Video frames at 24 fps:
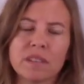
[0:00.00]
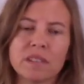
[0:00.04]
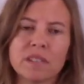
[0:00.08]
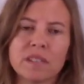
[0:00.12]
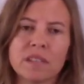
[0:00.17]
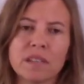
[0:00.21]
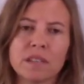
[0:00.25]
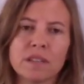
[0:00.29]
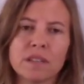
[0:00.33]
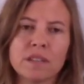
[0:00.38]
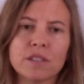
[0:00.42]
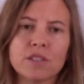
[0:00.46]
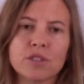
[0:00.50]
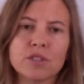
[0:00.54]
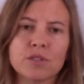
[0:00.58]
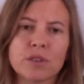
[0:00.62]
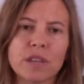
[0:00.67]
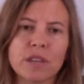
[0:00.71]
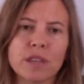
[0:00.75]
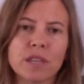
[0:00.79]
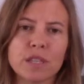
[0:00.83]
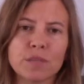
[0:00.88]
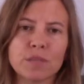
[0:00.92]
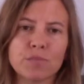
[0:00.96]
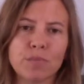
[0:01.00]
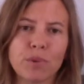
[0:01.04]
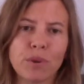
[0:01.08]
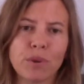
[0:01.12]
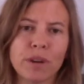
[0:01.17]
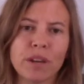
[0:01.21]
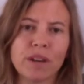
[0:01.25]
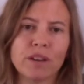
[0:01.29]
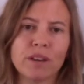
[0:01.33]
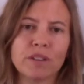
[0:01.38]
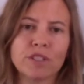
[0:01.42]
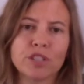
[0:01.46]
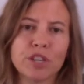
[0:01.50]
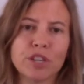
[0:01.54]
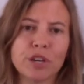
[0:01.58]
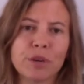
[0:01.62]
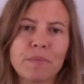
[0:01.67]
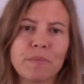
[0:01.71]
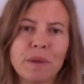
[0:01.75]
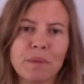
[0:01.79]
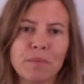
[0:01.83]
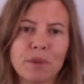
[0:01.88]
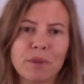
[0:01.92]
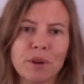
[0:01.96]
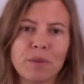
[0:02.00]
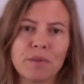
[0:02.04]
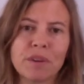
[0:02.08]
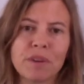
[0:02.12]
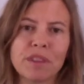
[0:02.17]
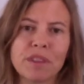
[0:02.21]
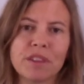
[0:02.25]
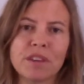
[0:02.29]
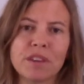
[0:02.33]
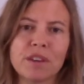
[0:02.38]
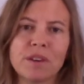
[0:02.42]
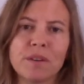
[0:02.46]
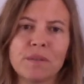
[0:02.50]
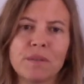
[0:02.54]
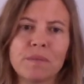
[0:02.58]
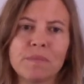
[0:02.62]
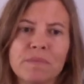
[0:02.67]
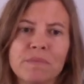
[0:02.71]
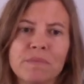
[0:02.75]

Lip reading: To illustrate this point, I'll share a memory with you.